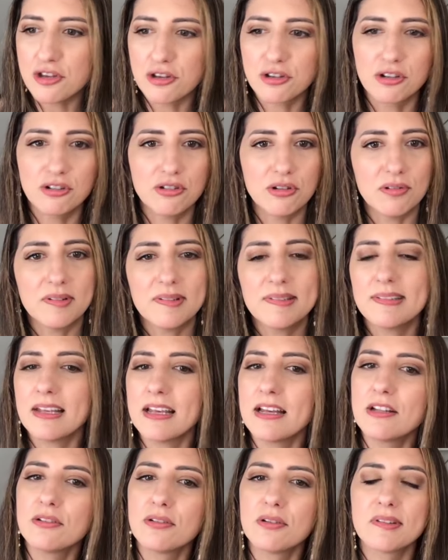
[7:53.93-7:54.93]
you could do
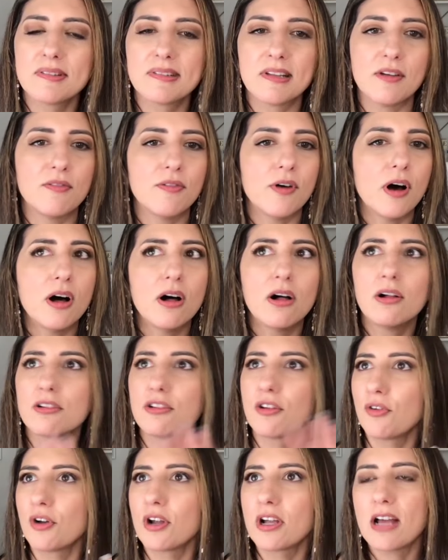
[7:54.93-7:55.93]
sandals of
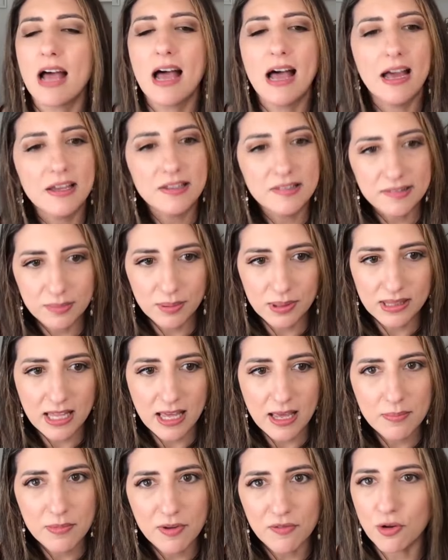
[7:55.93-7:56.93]
all different kinds with
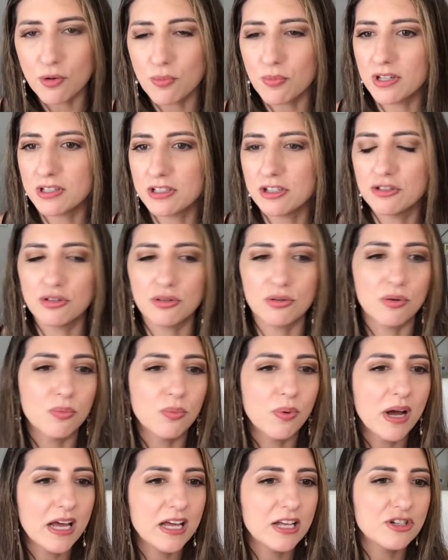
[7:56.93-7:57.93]
them if you want to do a
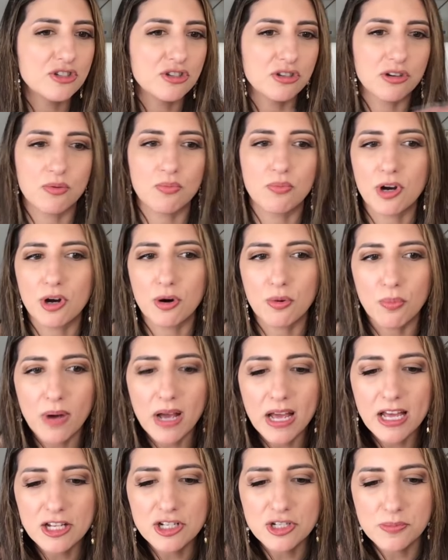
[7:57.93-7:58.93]
wedge you can wear a
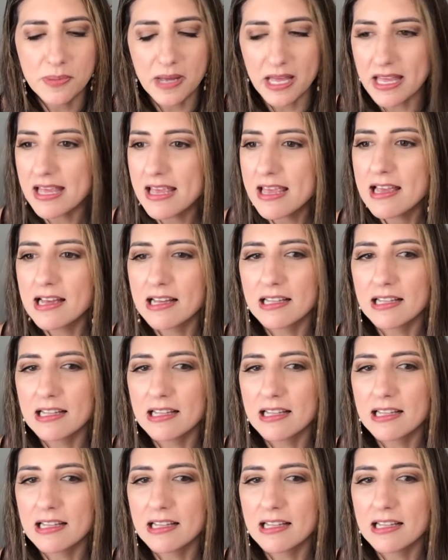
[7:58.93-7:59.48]
wedge but